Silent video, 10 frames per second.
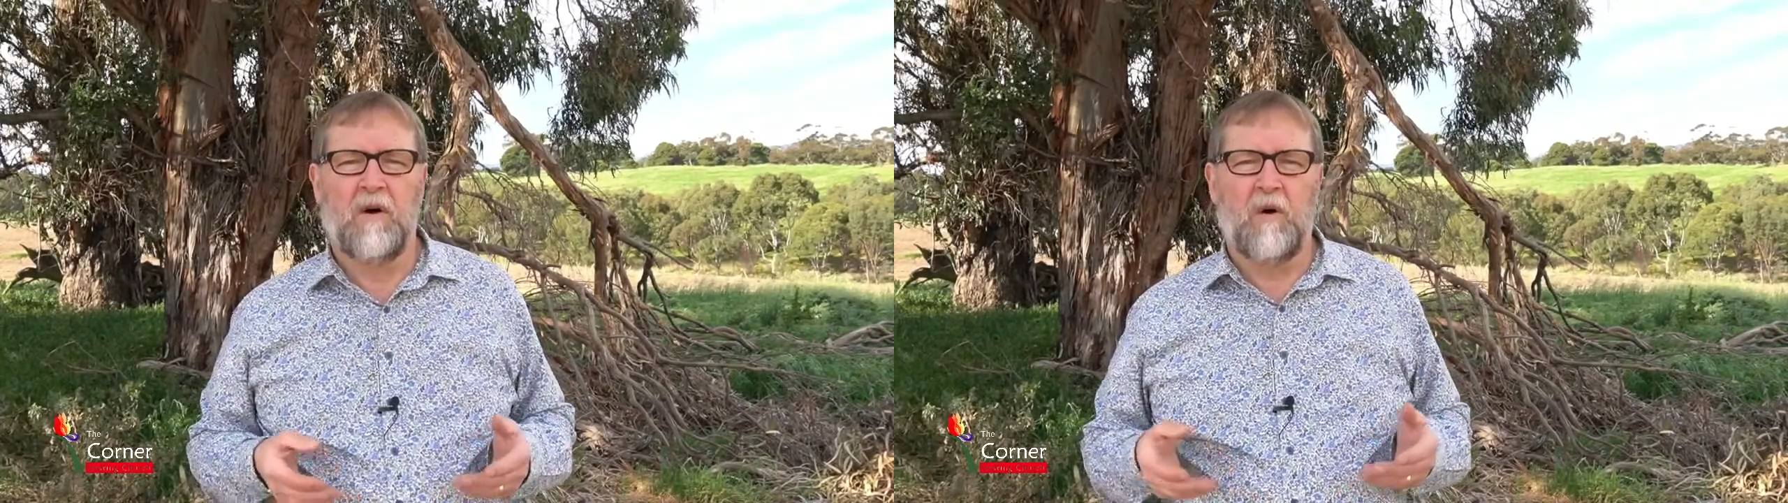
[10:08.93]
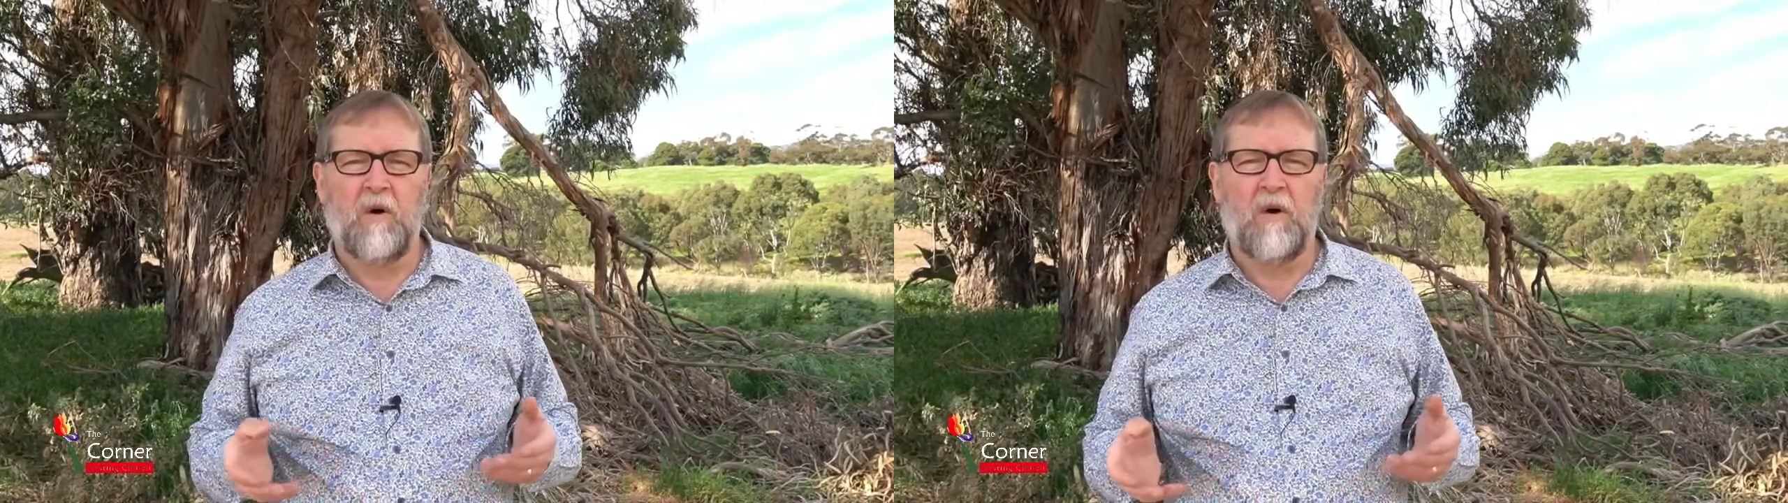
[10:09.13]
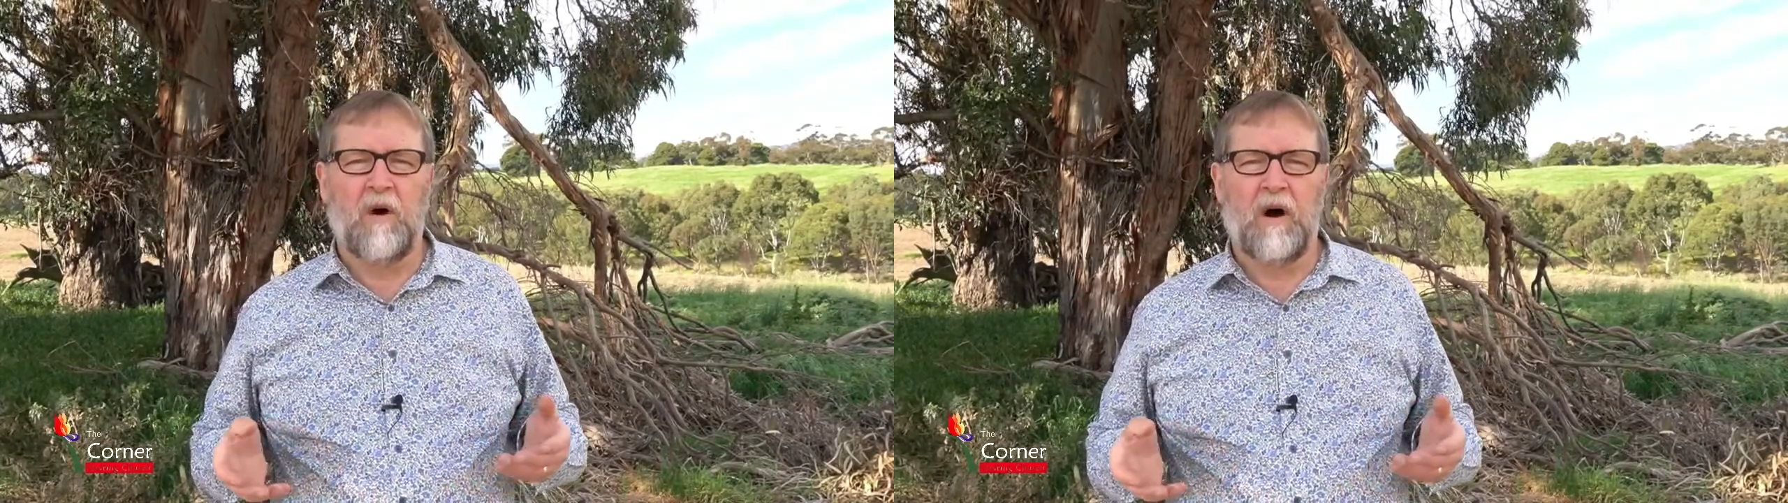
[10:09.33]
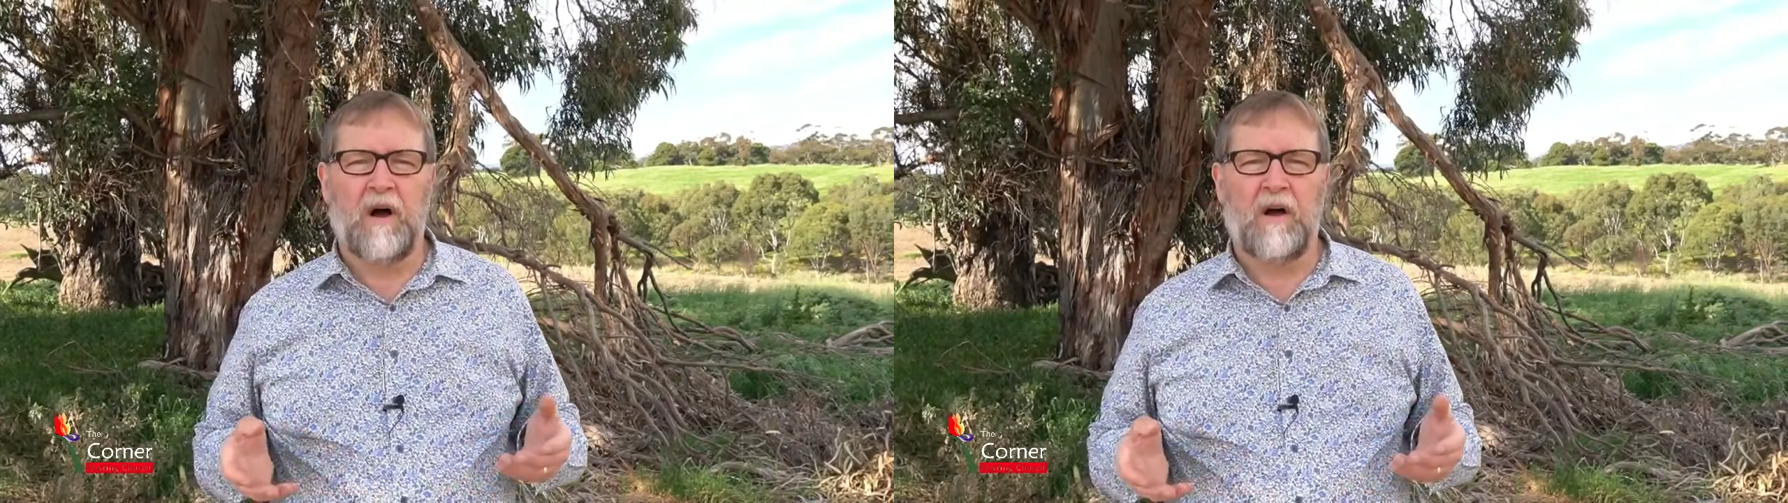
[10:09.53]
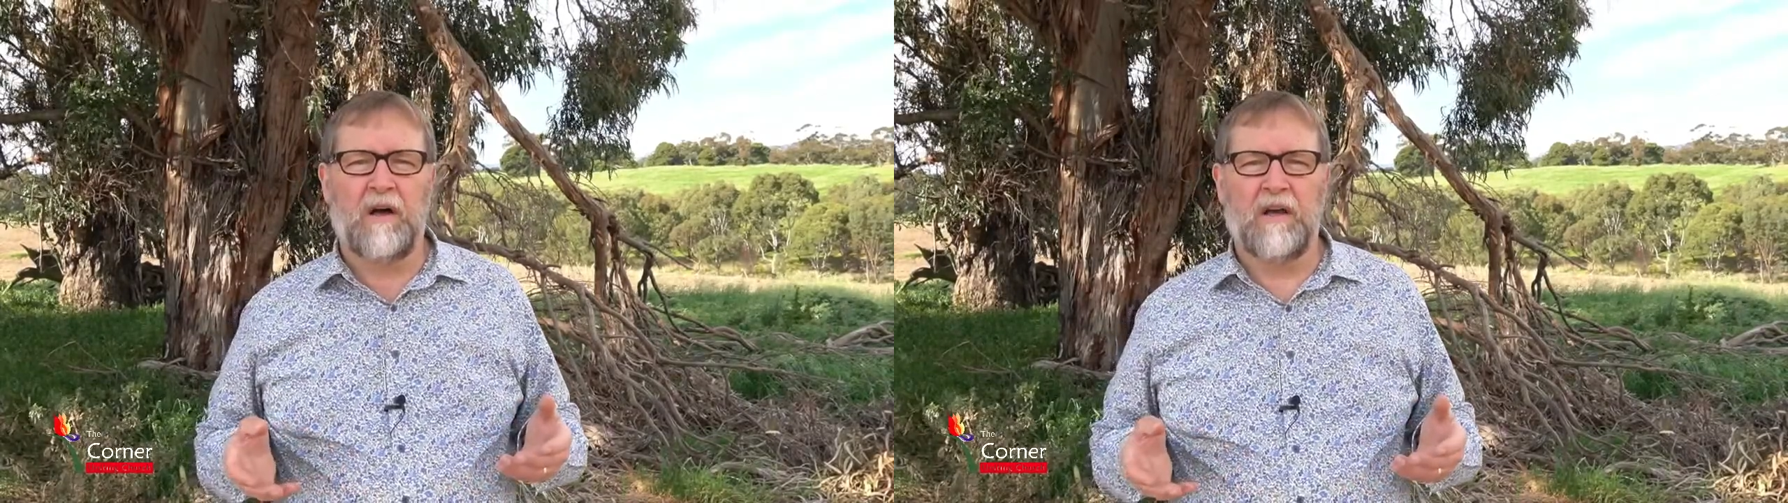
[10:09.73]

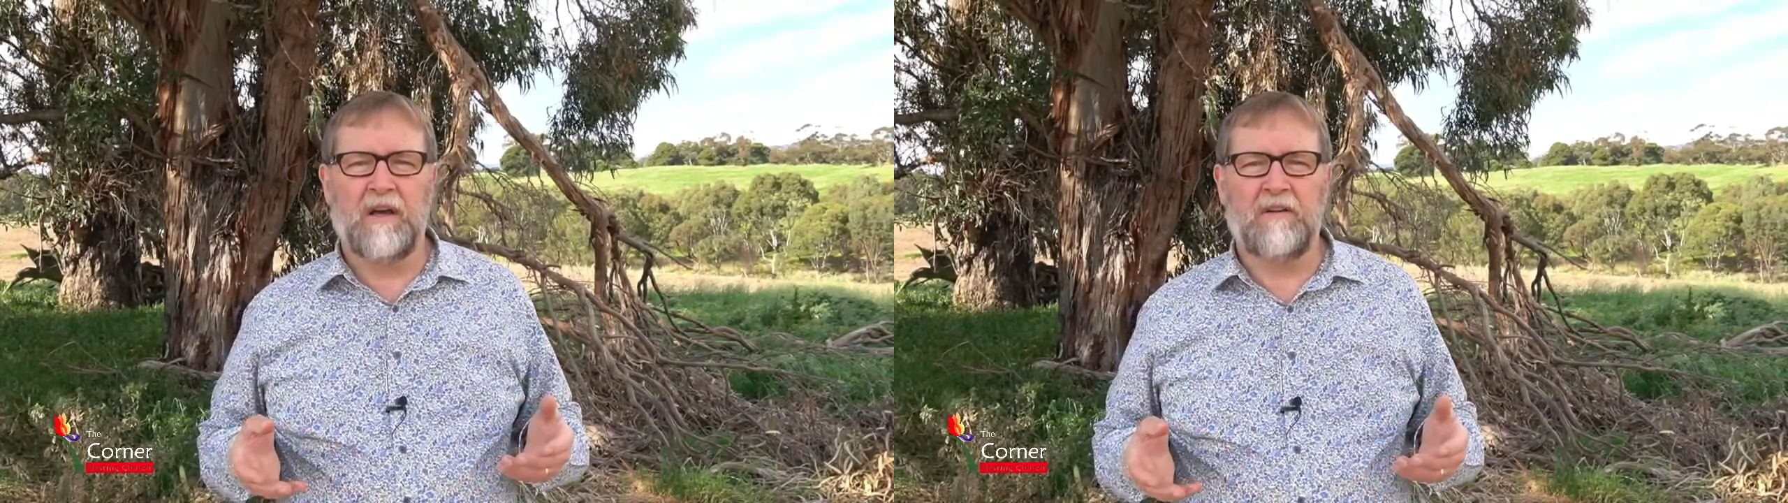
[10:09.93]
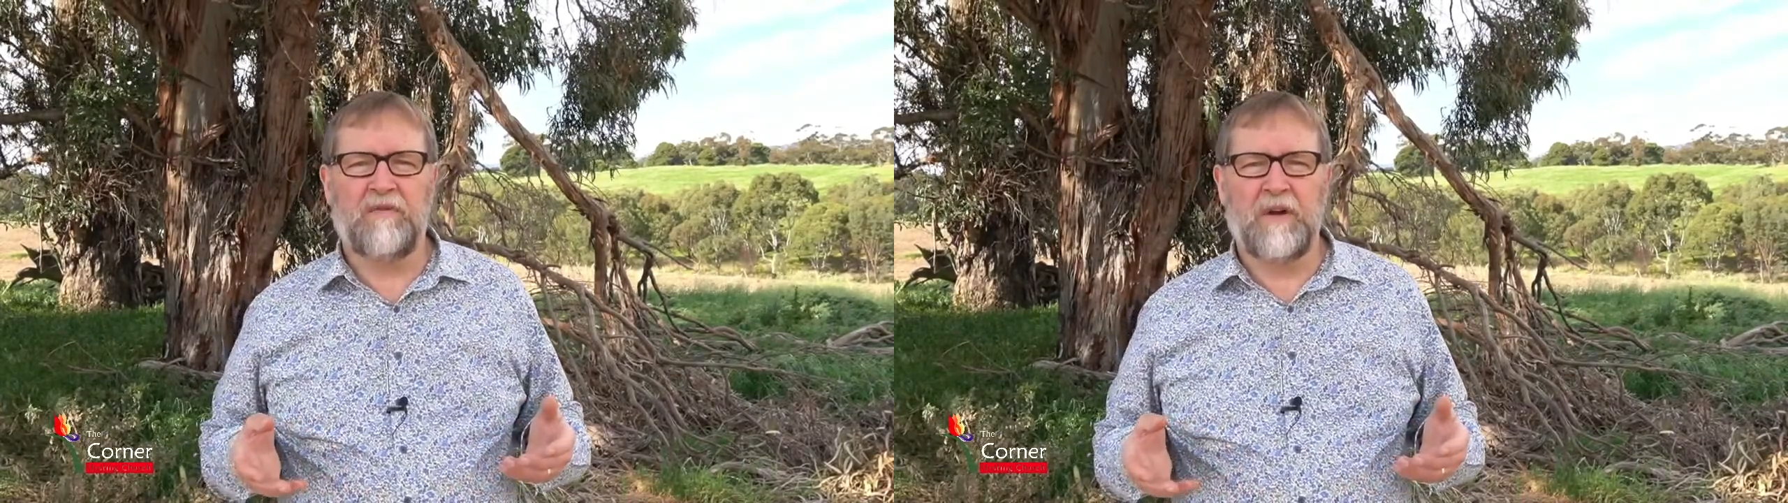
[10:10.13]
Or if